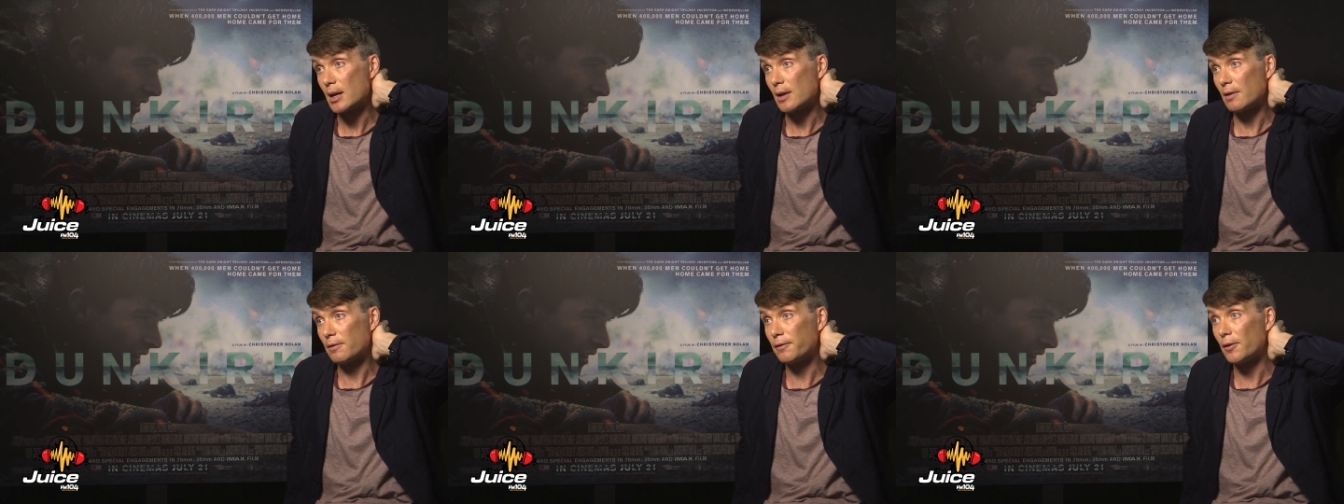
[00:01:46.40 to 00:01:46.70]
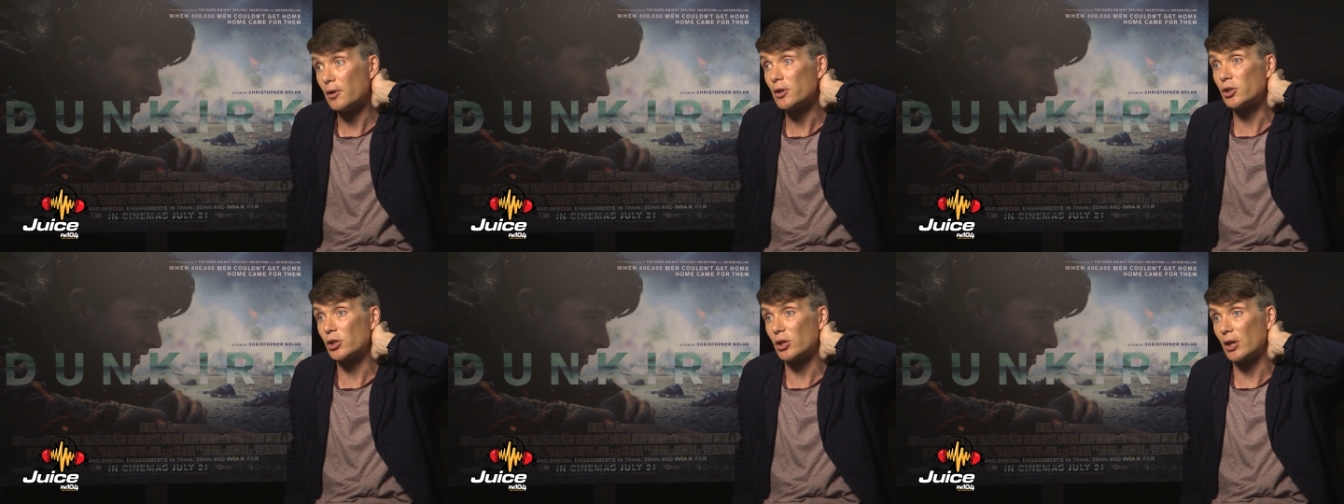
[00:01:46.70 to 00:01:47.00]

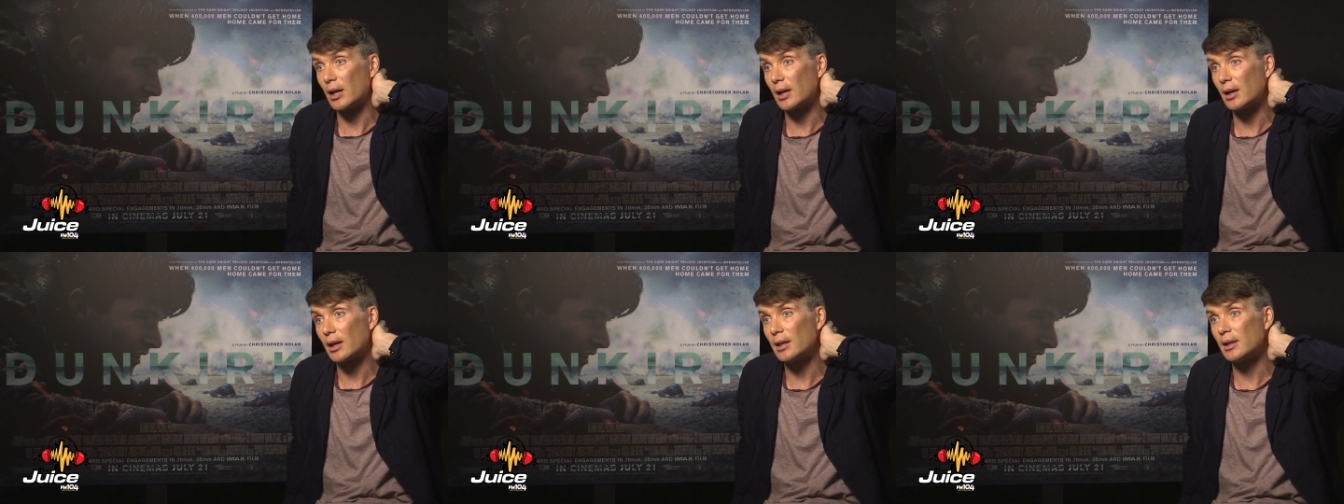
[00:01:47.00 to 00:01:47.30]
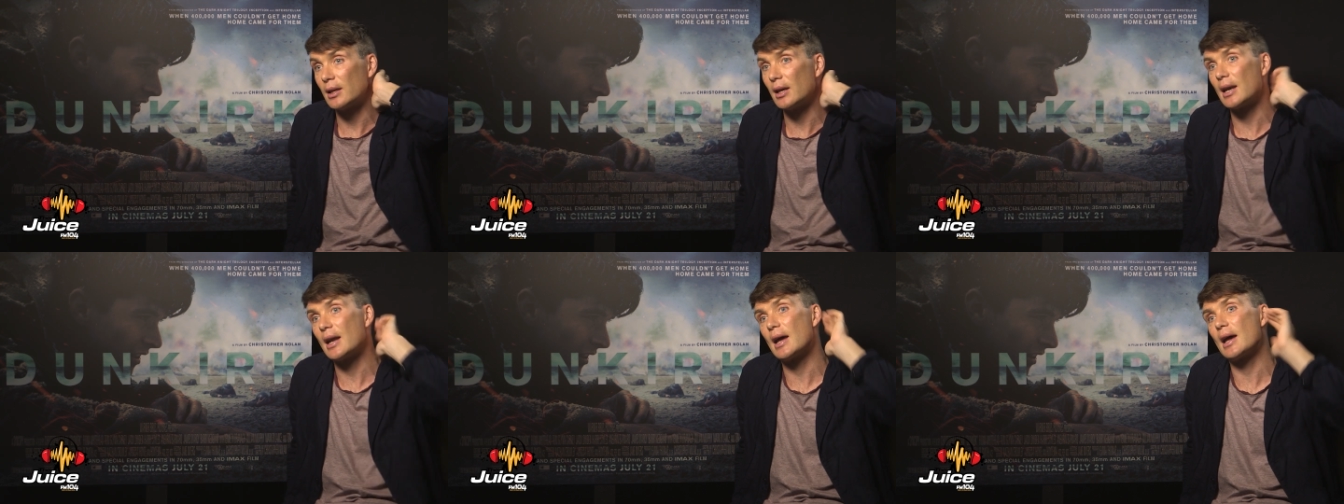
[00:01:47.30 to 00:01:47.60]
functioning,
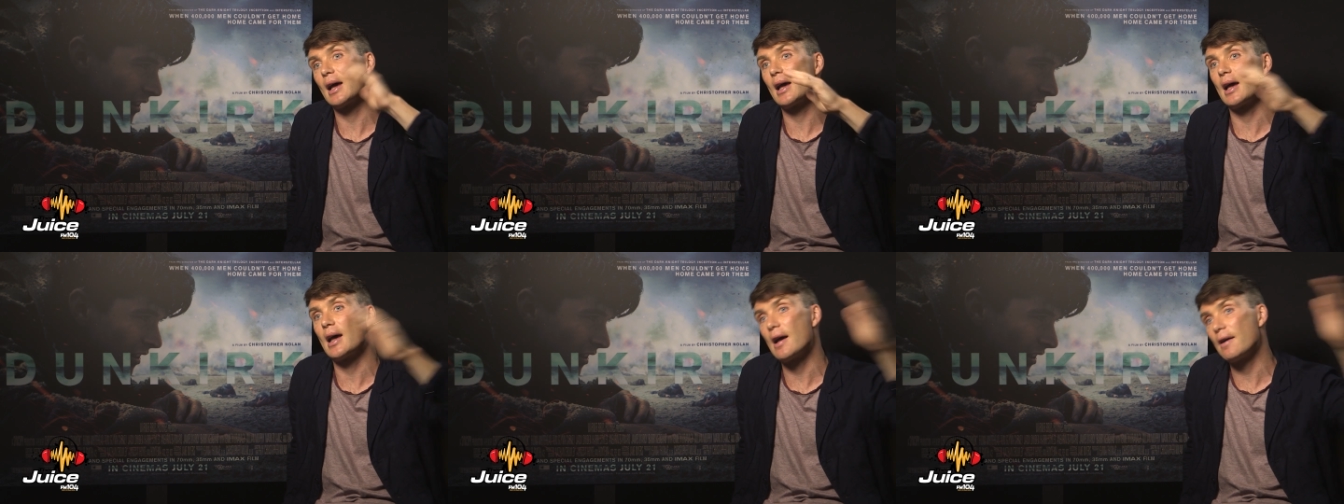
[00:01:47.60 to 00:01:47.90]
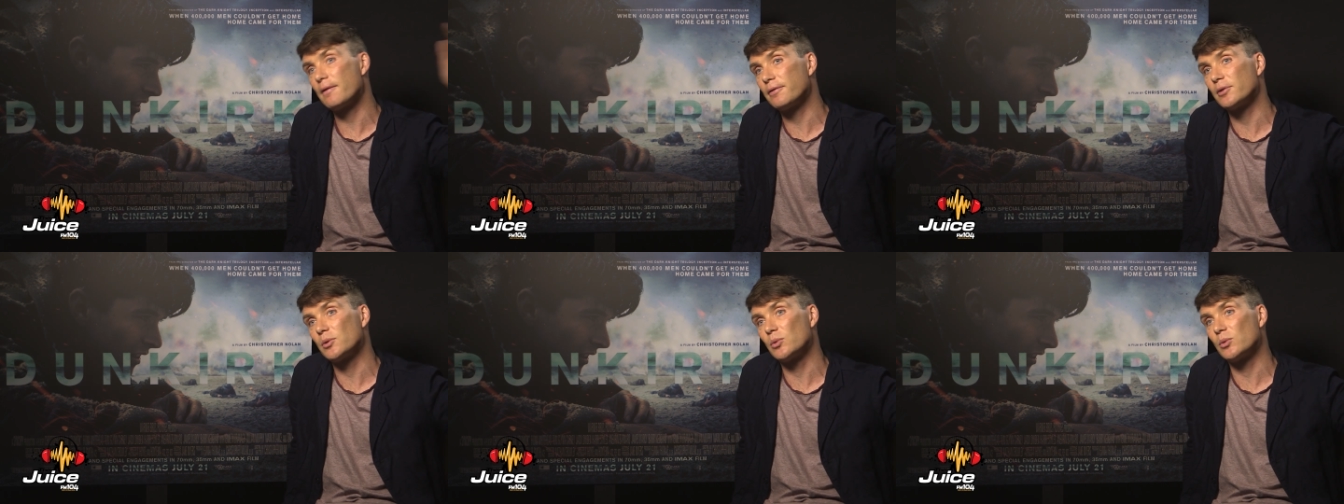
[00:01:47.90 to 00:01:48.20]
and then
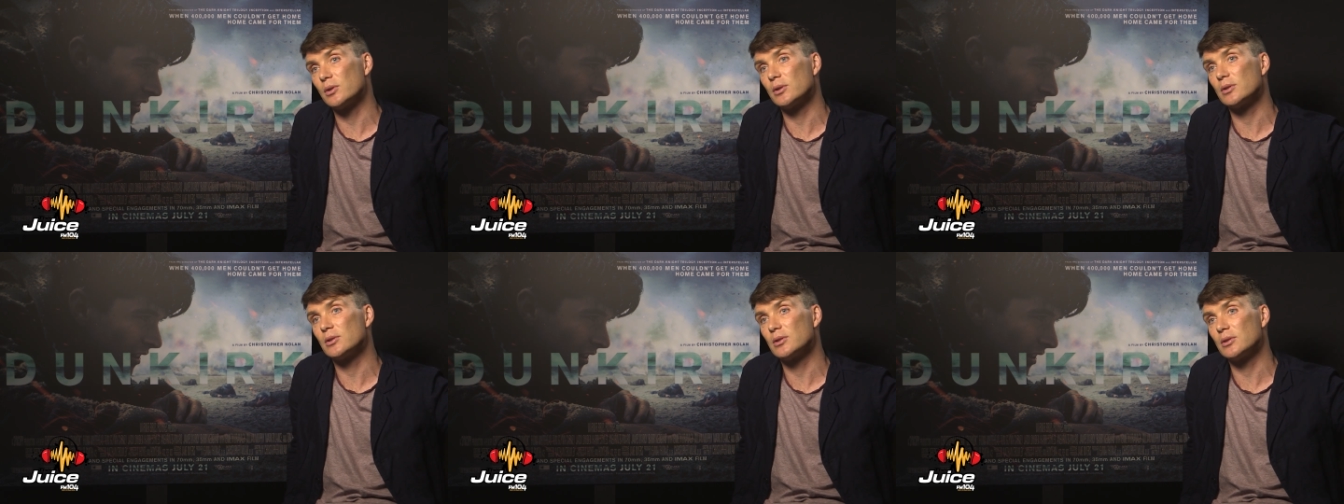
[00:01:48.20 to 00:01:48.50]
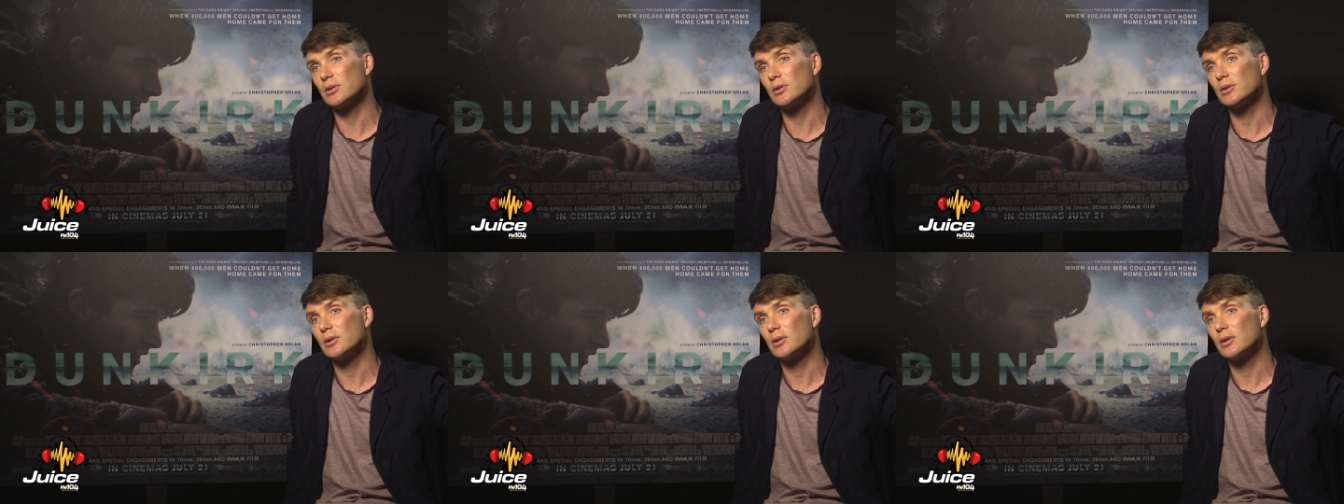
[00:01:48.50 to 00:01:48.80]

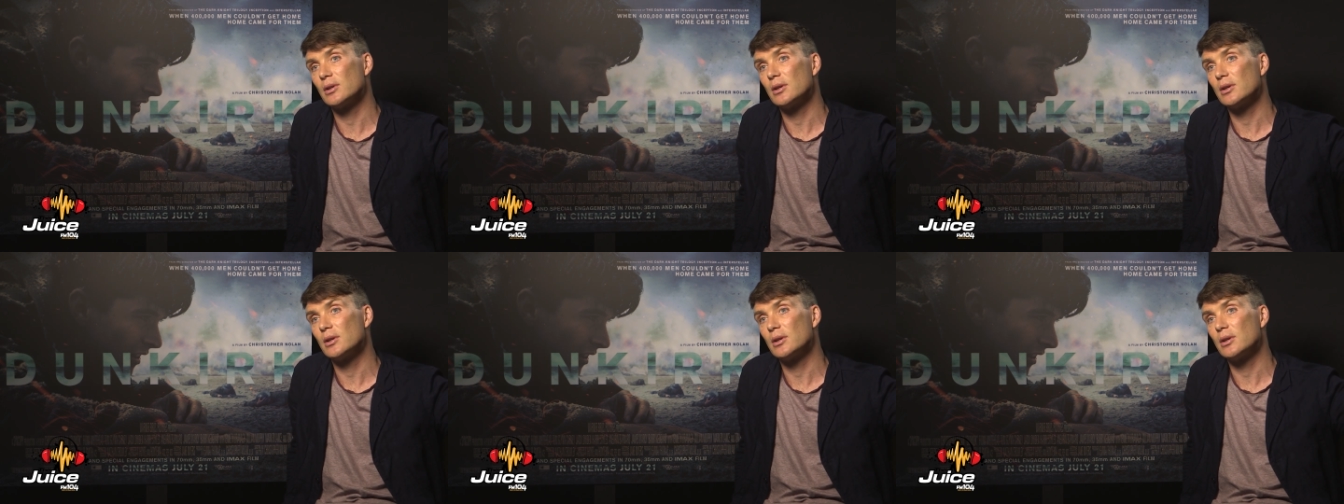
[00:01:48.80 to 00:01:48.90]
afterwards